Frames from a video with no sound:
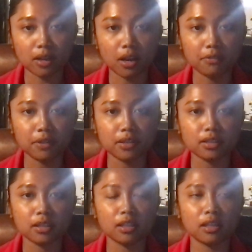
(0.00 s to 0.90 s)

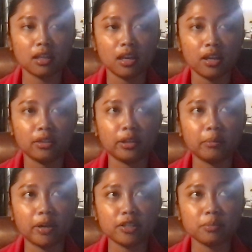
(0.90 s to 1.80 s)
obviously there
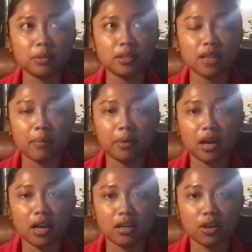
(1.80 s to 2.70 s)
must be some
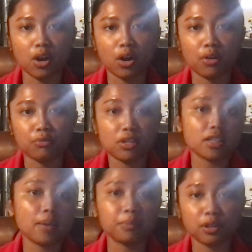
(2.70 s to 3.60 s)
kind of
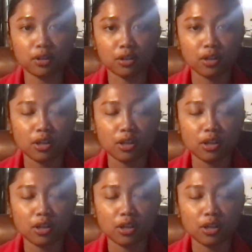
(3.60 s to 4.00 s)
receptor